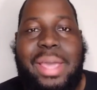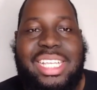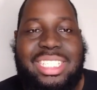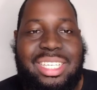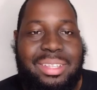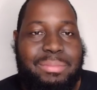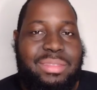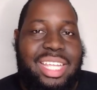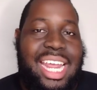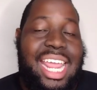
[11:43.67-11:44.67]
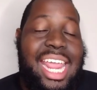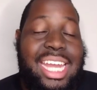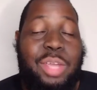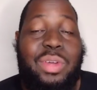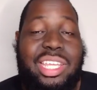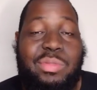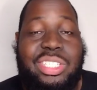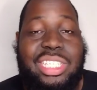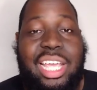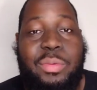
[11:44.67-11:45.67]
basically, and ending what he
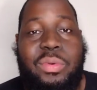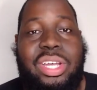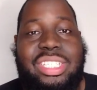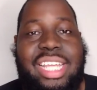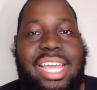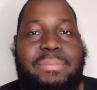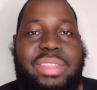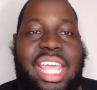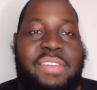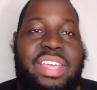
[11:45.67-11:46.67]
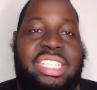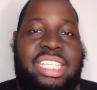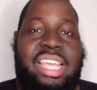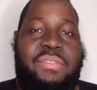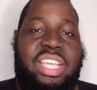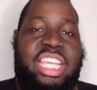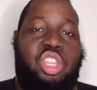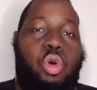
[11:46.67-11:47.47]
was saying was that if his if he